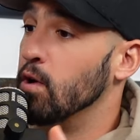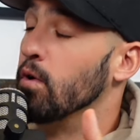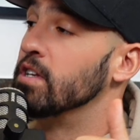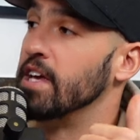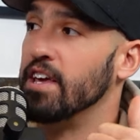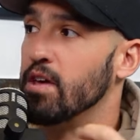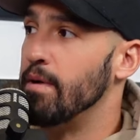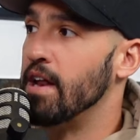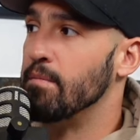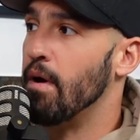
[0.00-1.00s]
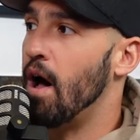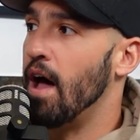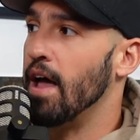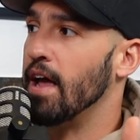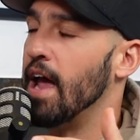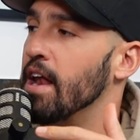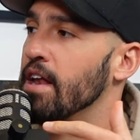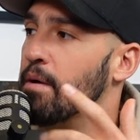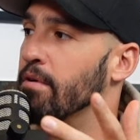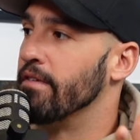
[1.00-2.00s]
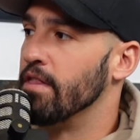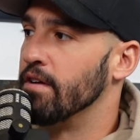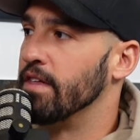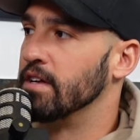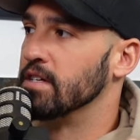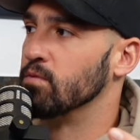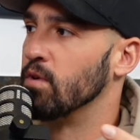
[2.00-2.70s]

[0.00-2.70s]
who it's incubated by, and a number of other things as